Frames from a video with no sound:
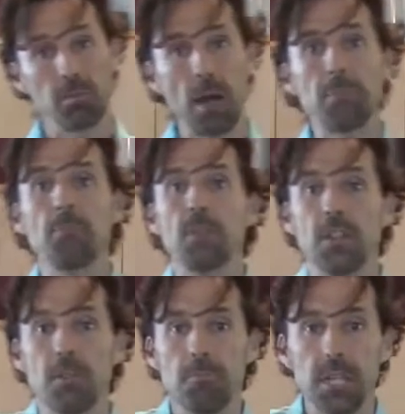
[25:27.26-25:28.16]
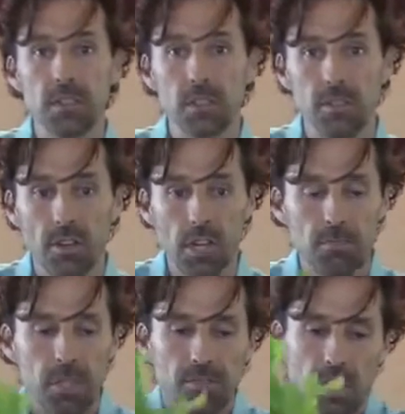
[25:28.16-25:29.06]
Peppermint, the mint, is very
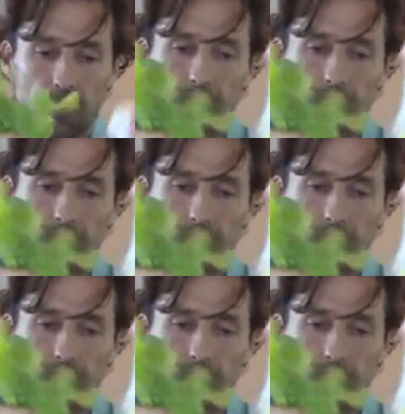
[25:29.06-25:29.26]
uplifting.